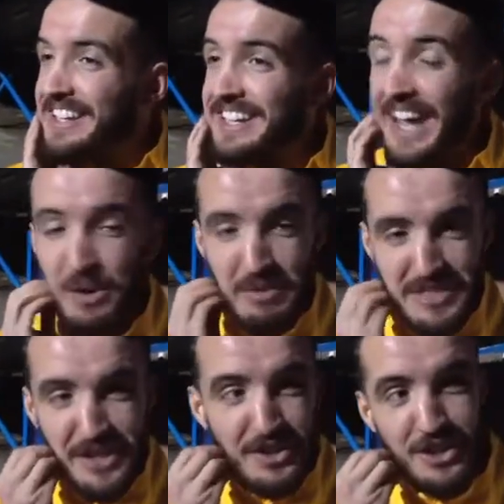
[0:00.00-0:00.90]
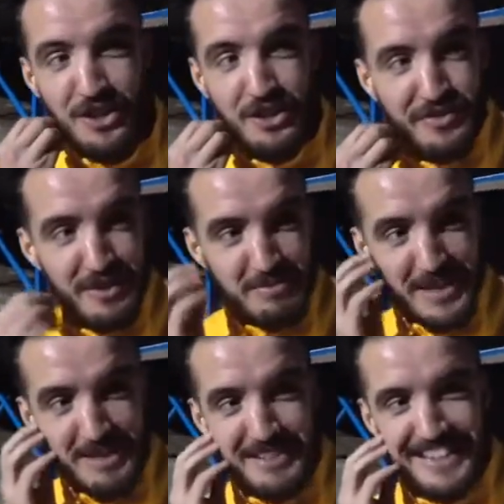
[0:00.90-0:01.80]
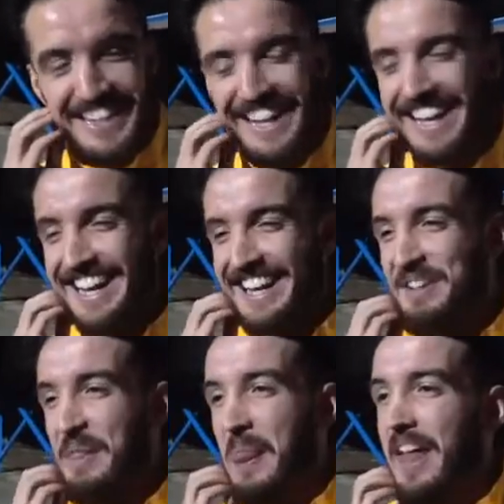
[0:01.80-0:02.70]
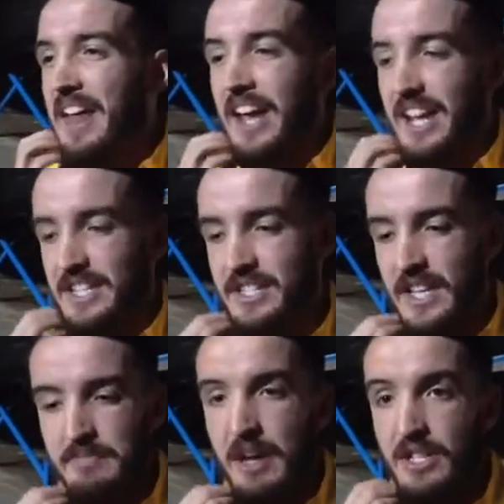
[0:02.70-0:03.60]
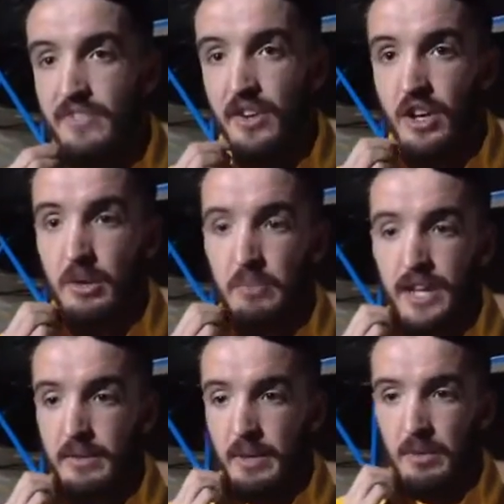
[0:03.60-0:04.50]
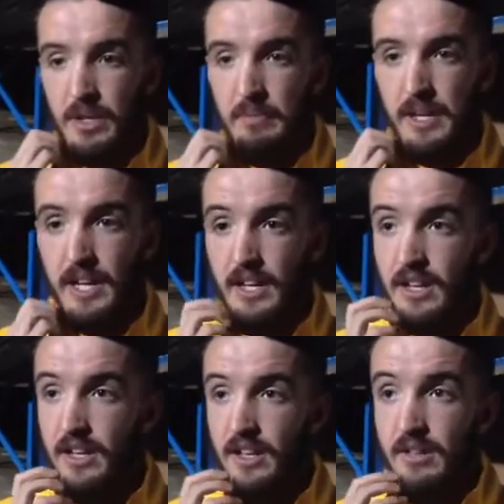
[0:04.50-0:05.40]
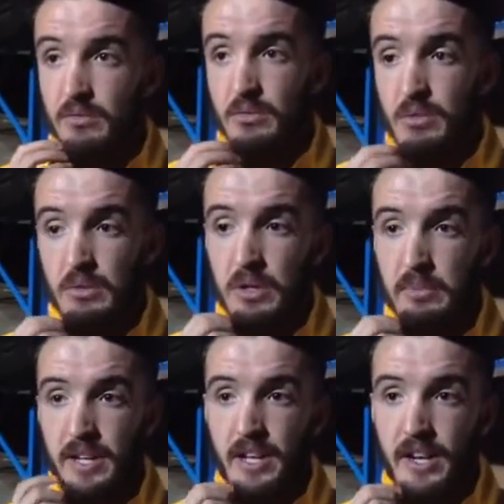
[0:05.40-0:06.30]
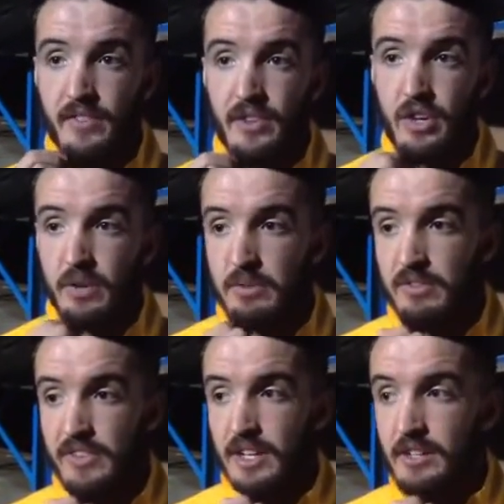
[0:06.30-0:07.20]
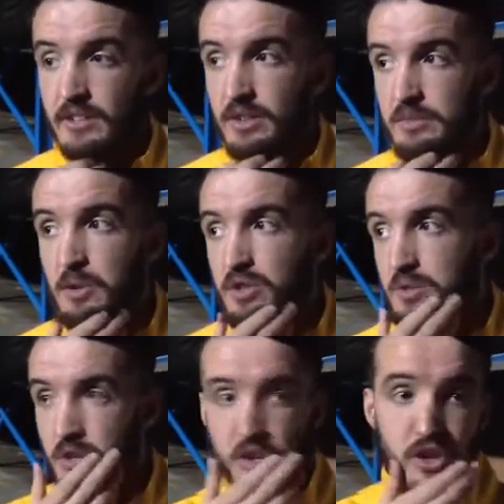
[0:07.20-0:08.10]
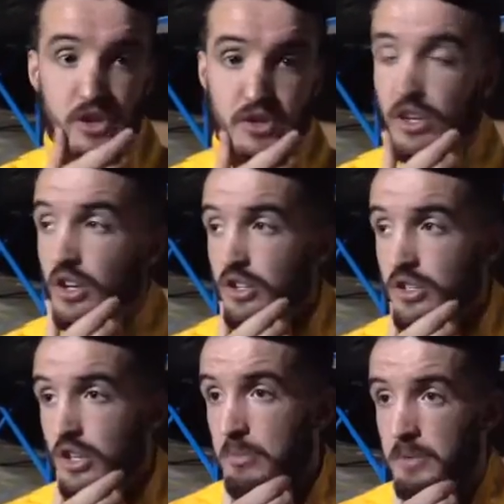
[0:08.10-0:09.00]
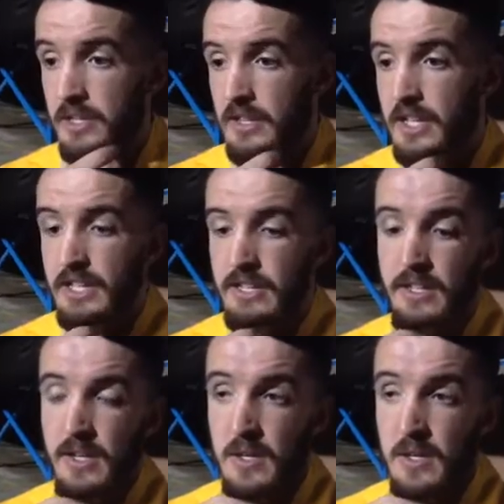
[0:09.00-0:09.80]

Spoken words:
Yeah, I hope it's not called off at me, but it's massive for the club. We want to be in every tournament fighting, because Boston are a huge club, and